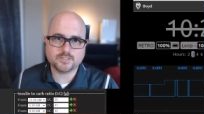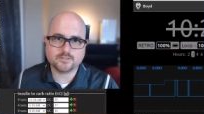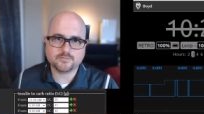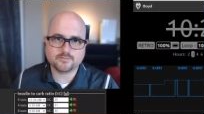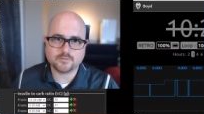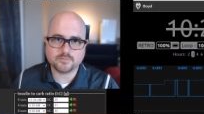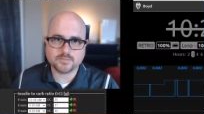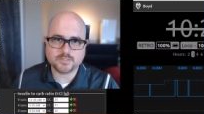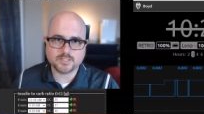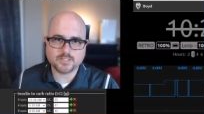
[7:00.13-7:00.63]

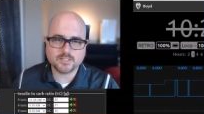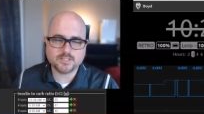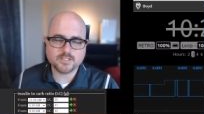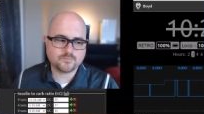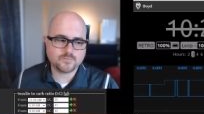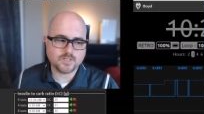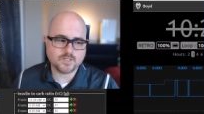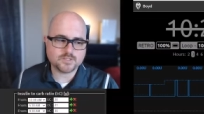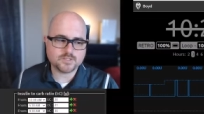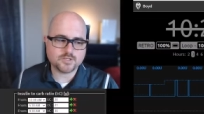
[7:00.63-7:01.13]
from dinner.
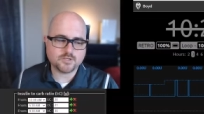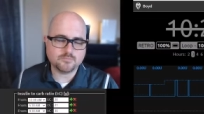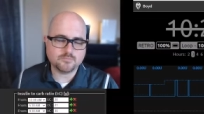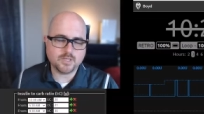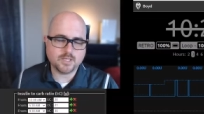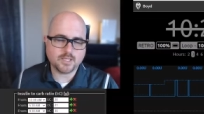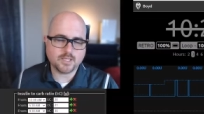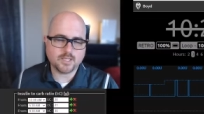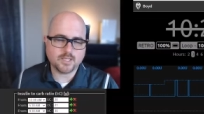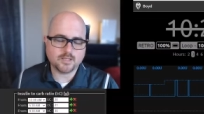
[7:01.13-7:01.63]
And so you
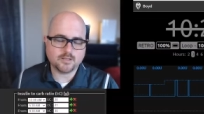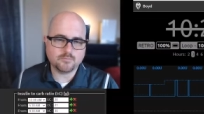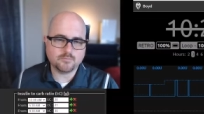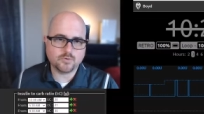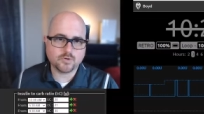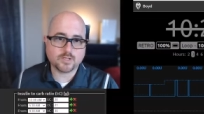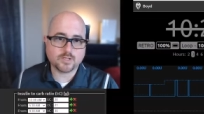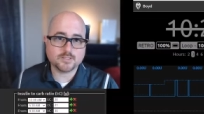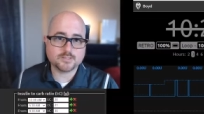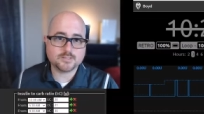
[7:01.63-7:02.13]
may get
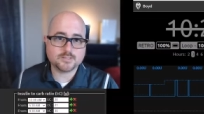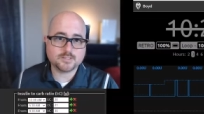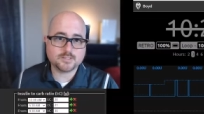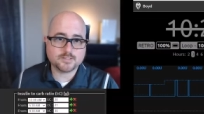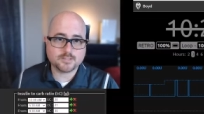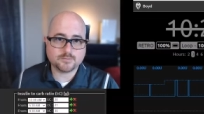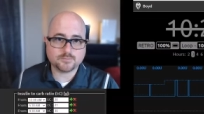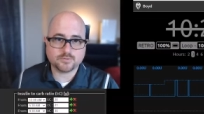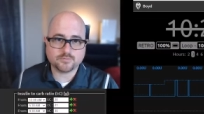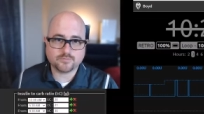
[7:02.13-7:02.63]
more
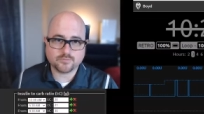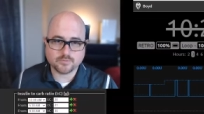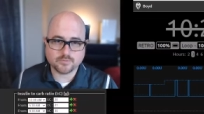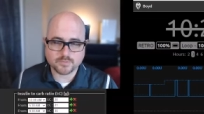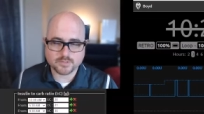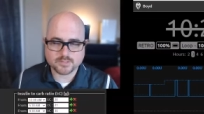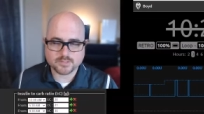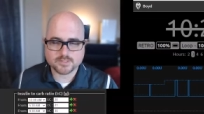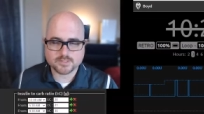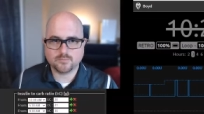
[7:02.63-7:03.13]
consistent
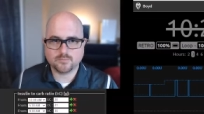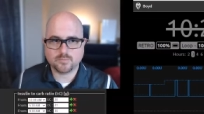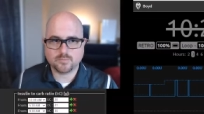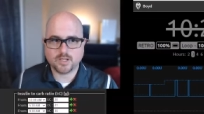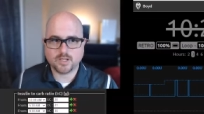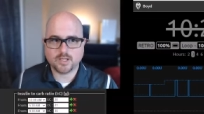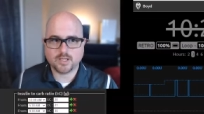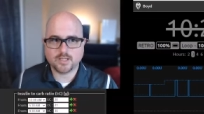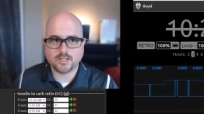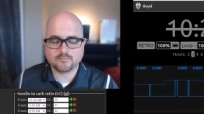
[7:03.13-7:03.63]
performance
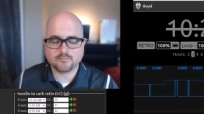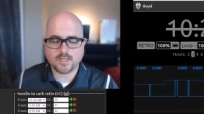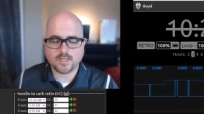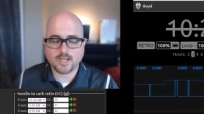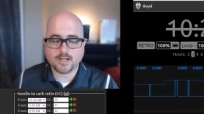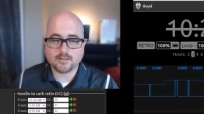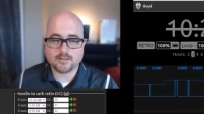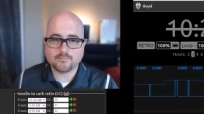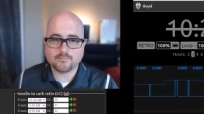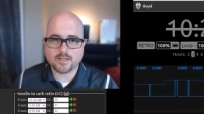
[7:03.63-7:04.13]
by
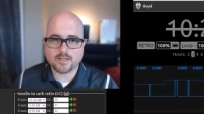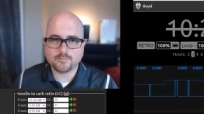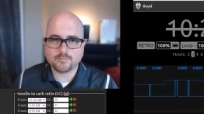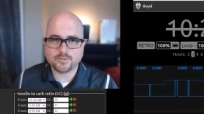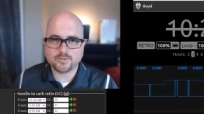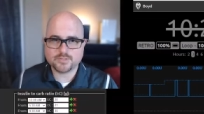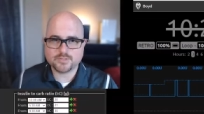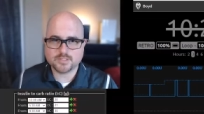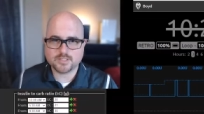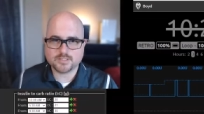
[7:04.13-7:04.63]
adding fat and
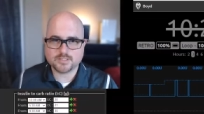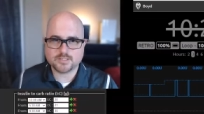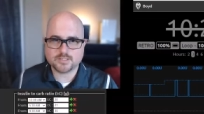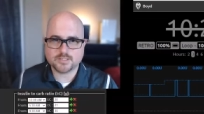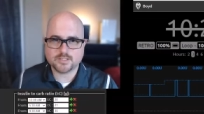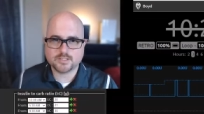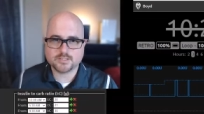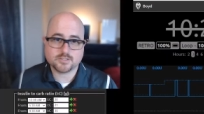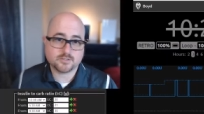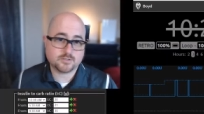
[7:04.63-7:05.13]
protein at
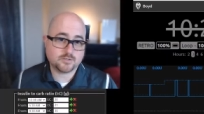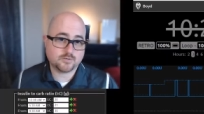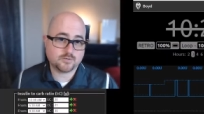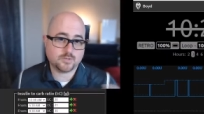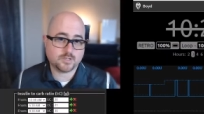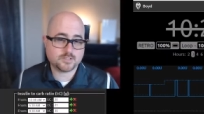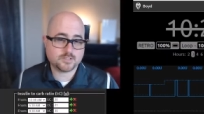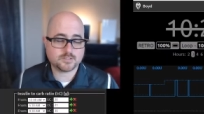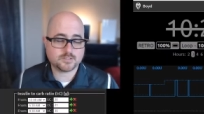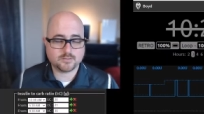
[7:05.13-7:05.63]
dinner. So quick
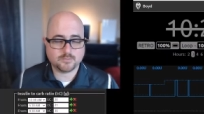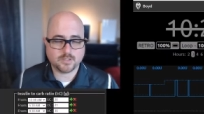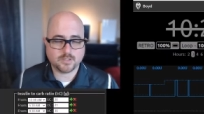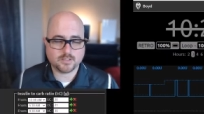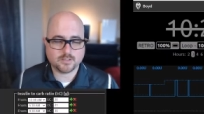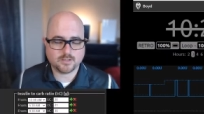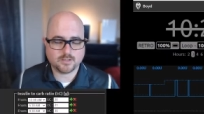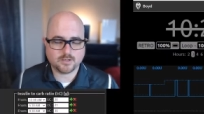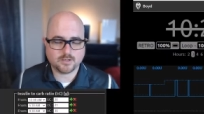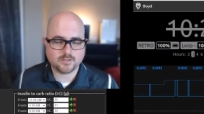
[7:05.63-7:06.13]
question,
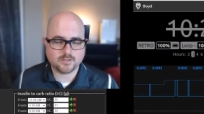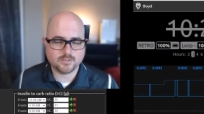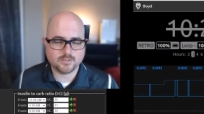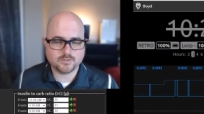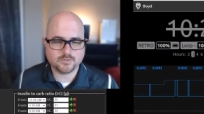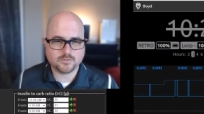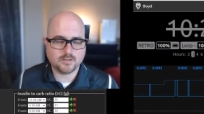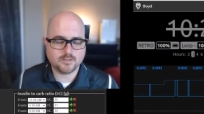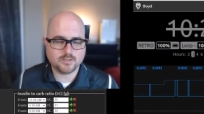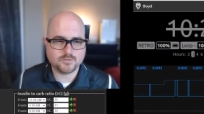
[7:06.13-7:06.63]
Amanda, are
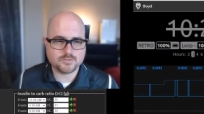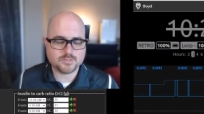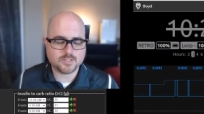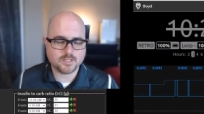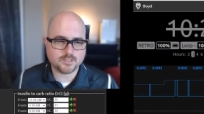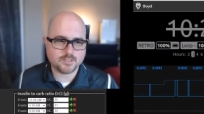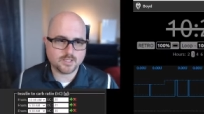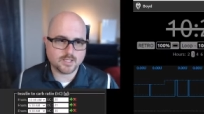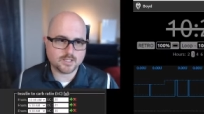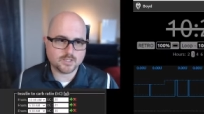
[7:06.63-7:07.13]
you using
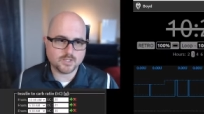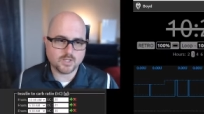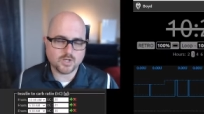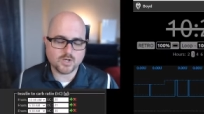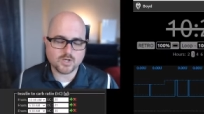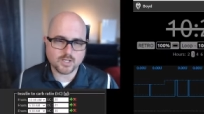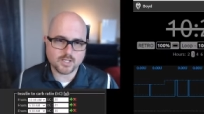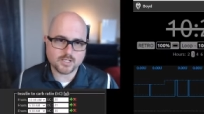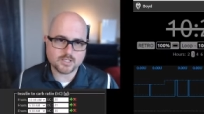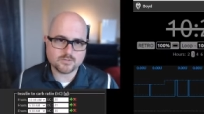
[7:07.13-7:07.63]
like
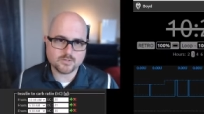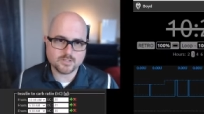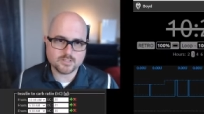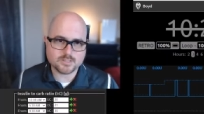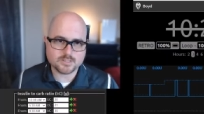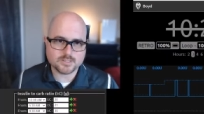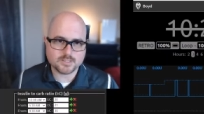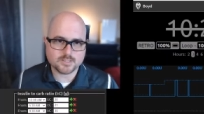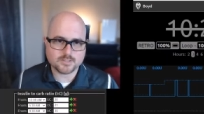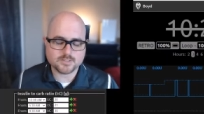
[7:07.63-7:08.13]
long entries
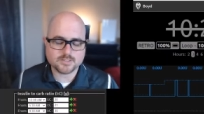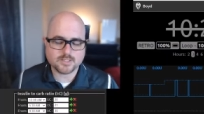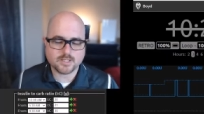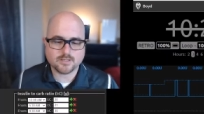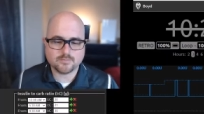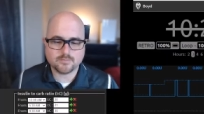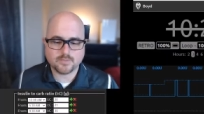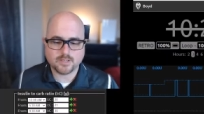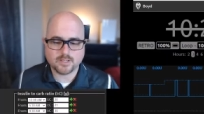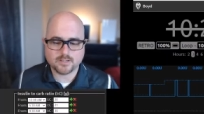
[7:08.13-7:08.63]
at dinner
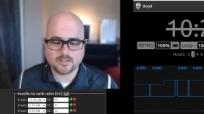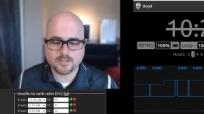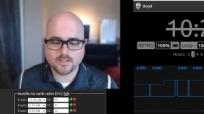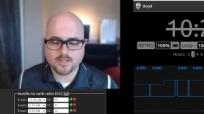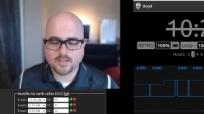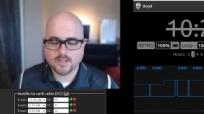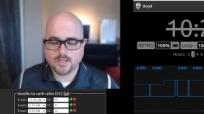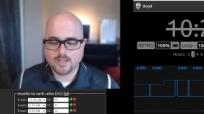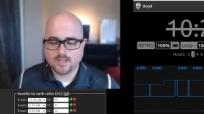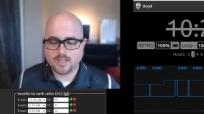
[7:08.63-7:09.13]
time and
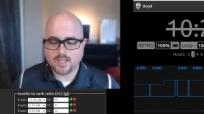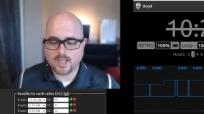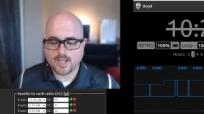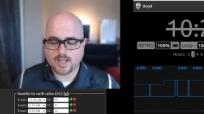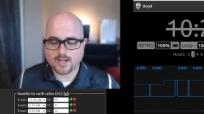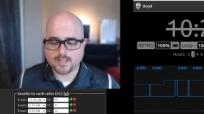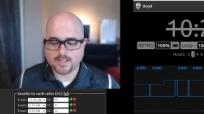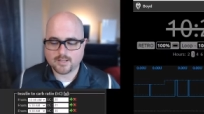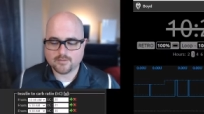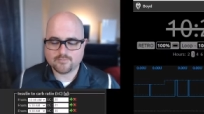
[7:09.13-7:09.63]

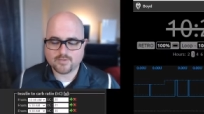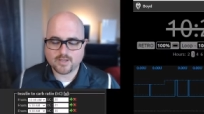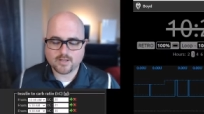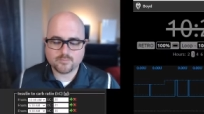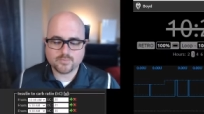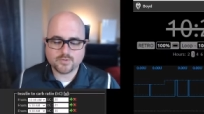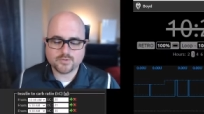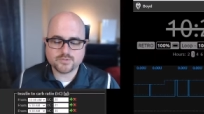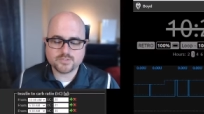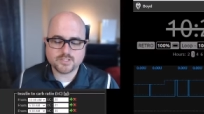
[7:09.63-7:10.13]
adding in fat and
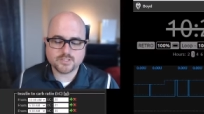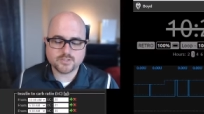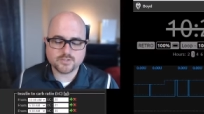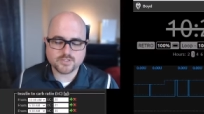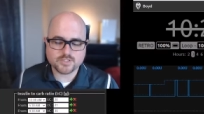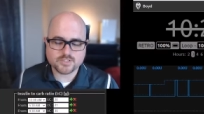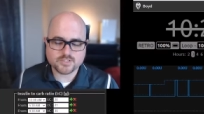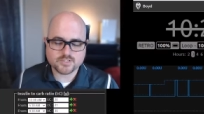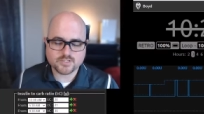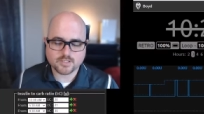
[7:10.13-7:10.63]
protein or are you
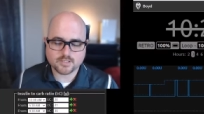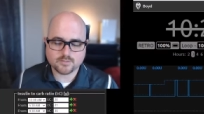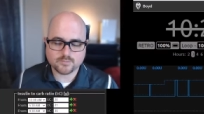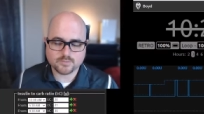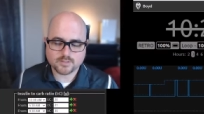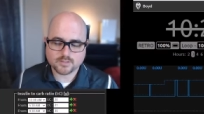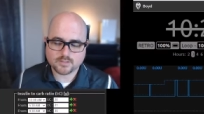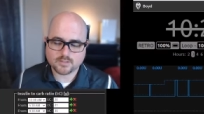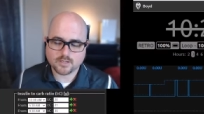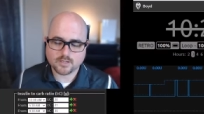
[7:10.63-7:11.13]
just sticking with
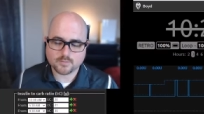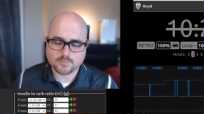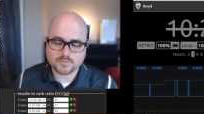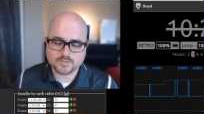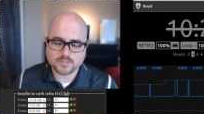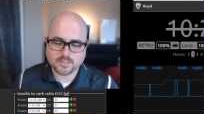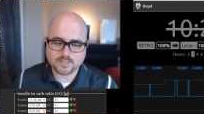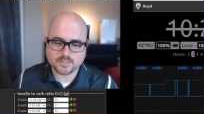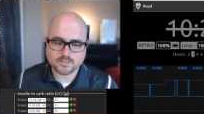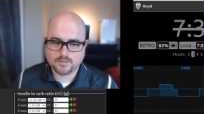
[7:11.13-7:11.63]
the carbs right now?